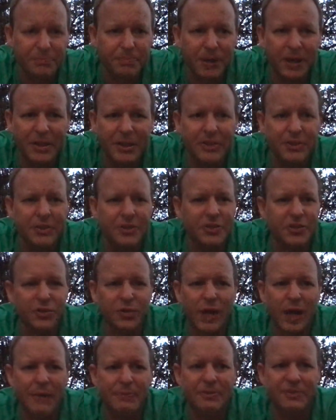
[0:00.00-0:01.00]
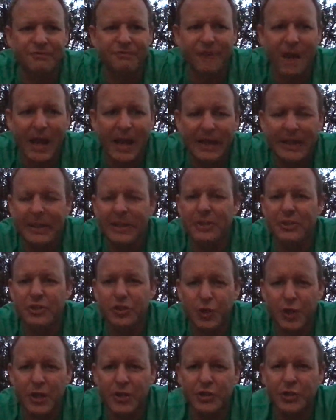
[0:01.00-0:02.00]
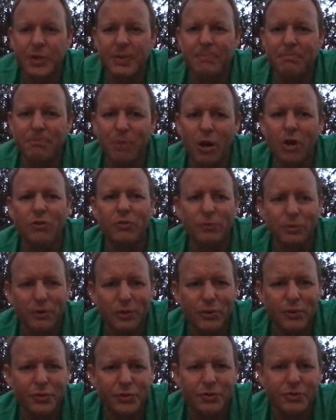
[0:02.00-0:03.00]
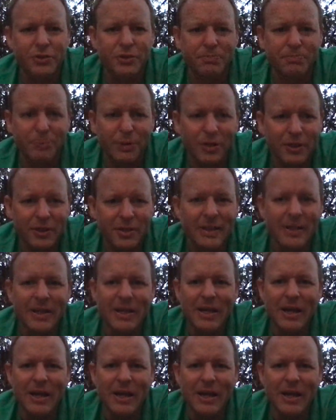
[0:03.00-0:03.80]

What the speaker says: Bunyan describes finding and treasuring Martin Luther's book